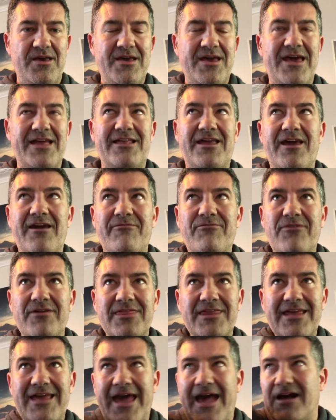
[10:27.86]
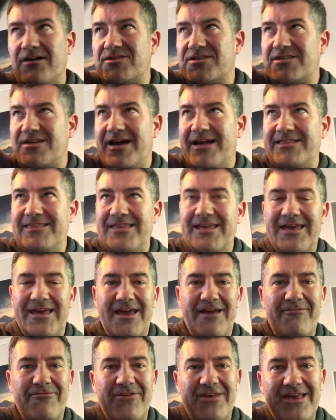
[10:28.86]
And everything outside there,
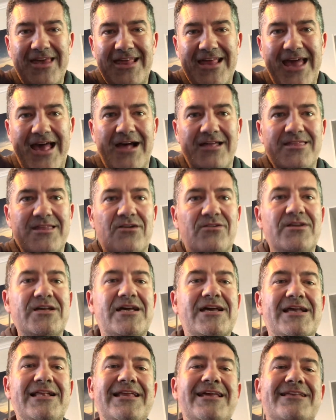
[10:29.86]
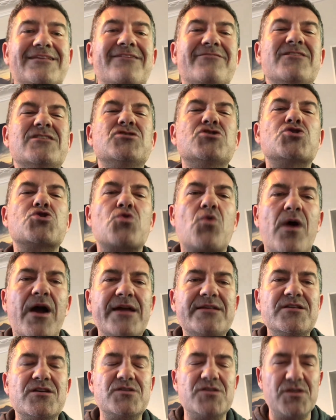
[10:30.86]
everything out there on the collective is
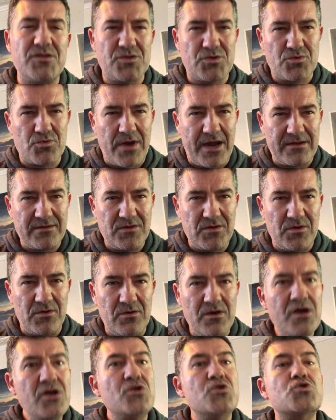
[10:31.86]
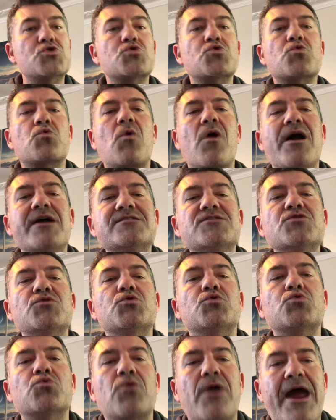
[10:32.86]
trying to distract you, trying to
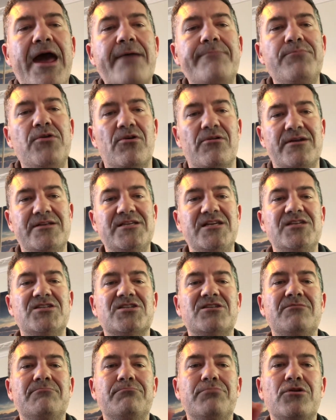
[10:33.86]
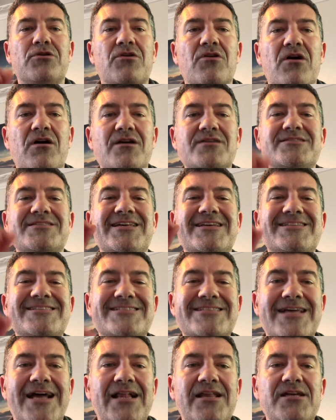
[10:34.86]
grab your attention because the
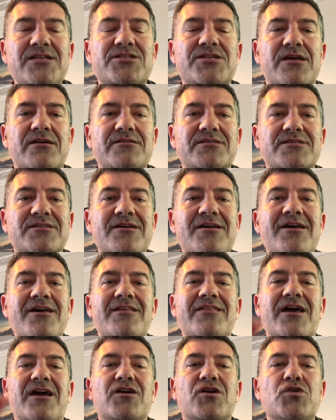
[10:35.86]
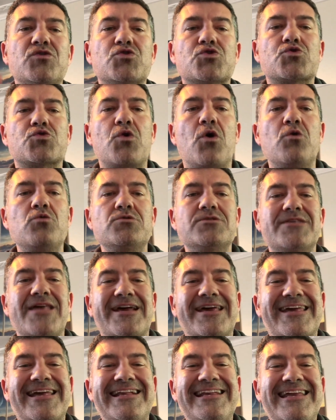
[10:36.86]
intelligence that controls the
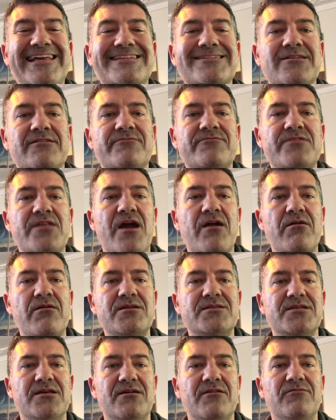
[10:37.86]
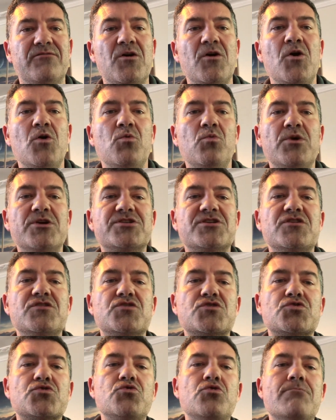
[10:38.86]
collective narrative, which is
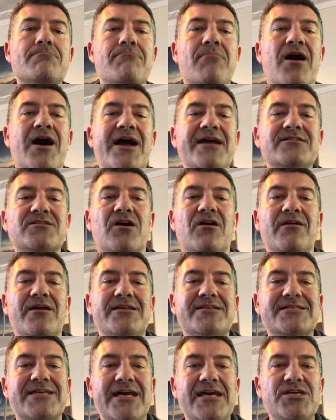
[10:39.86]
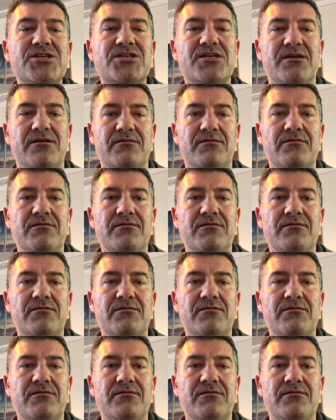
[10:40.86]
through mind orientation,